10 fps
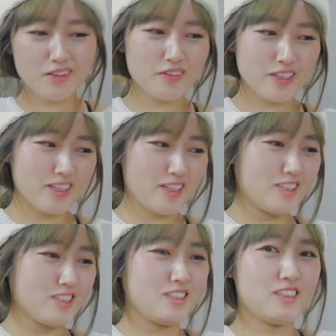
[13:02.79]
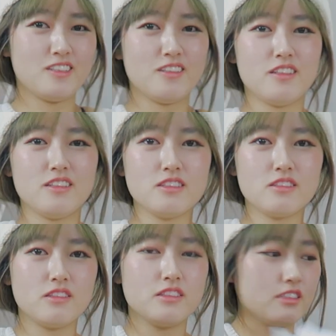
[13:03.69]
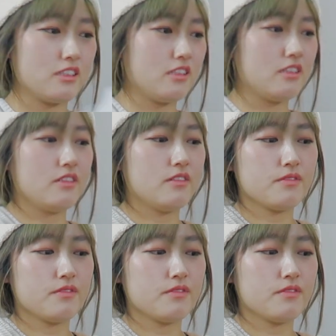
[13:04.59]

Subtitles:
Oh my gosh. This one is done.